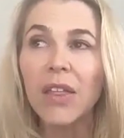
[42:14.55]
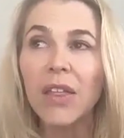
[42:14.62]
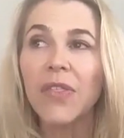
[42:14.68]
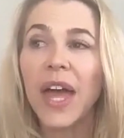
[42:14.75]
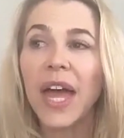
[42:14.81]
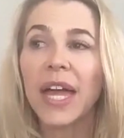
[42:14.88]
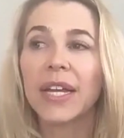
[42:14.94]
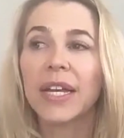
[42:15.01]

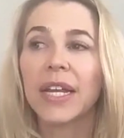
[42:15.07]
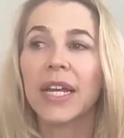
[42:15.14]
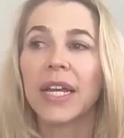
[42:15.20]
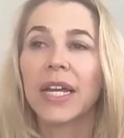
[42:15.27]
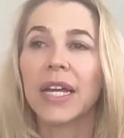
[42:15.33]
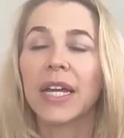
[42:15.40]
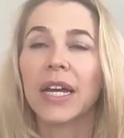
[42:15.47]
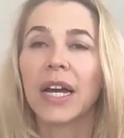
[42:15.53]
then
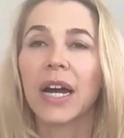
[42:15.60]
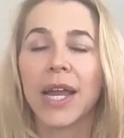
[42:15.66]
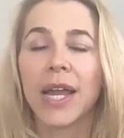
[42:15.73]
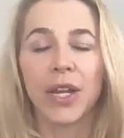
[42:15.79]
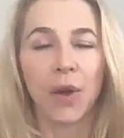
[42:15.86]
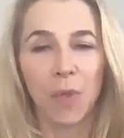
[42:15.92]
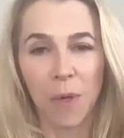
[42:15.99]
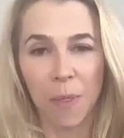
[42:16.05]
I
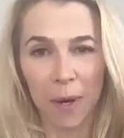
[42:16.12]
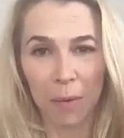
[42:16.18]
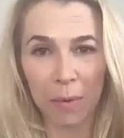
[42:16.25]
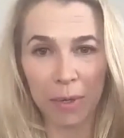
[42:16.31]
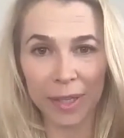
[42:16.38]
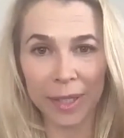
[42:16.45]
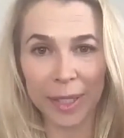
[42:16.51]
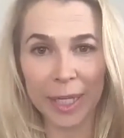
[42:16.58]
know that they're
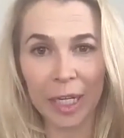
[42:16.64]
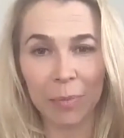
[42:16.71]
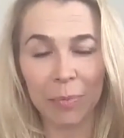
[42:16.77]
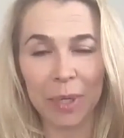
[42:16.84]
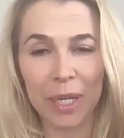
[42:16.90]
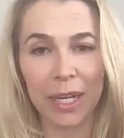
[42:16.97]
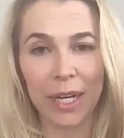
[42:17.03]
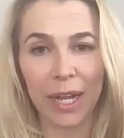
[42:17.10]
really going to
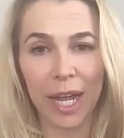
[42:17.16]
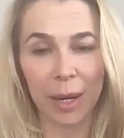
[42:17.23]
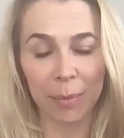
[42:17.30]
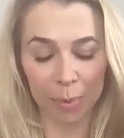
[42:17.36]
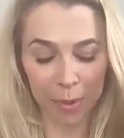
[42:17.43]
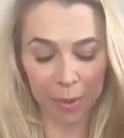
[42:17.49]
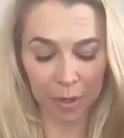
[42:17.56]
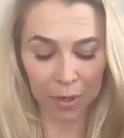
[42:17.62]
be in a
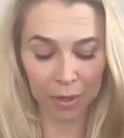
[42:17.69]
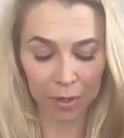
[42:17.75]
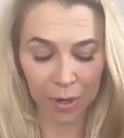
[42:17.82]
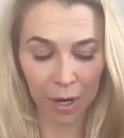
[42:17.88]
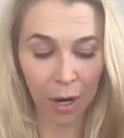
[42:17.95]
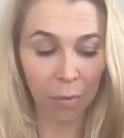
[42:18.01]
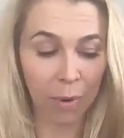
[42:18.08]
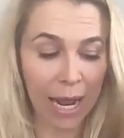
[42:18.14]
hyper
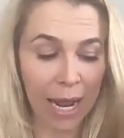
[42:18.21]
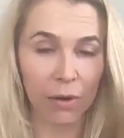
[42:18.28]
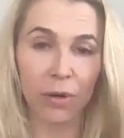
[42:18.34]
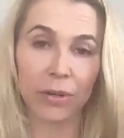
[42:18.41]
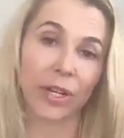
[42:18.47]
arousal,